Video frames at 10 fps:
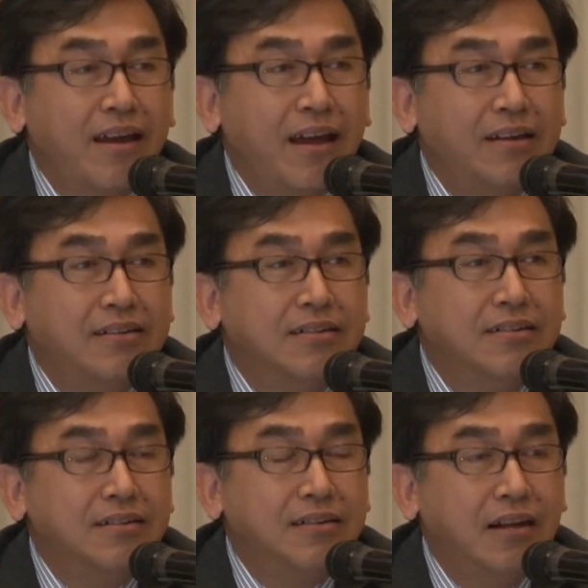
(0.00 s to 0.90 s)
at
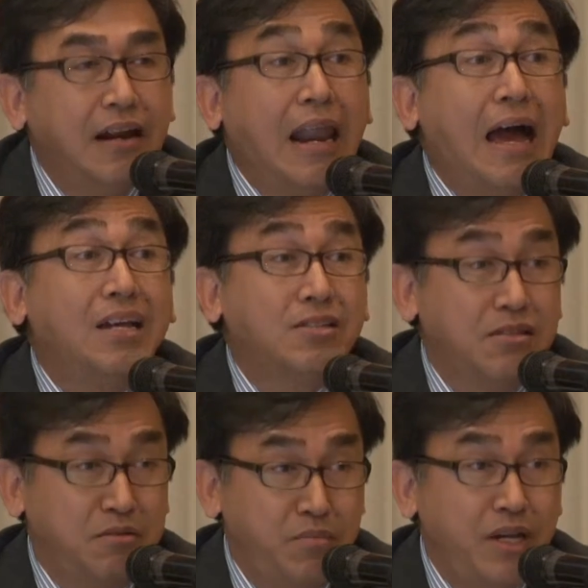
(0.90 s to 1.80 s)
her last
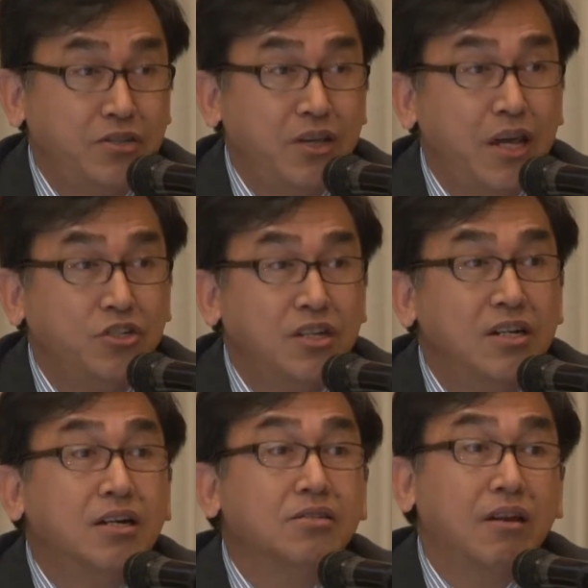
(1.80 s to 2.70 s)
message in
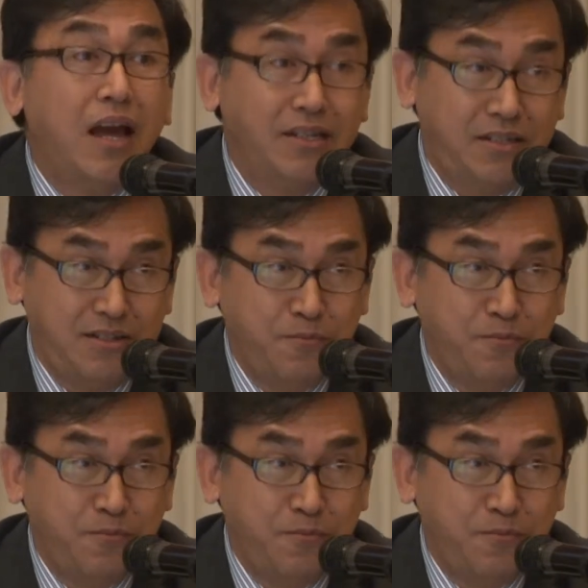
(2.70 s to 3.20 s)
her slide.